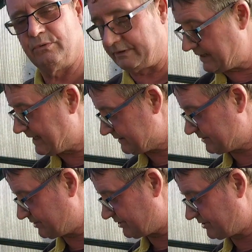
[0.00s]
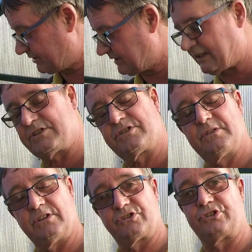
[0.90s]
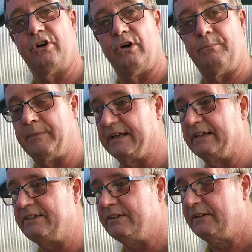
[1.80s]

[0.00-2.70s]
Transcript: that's a start made.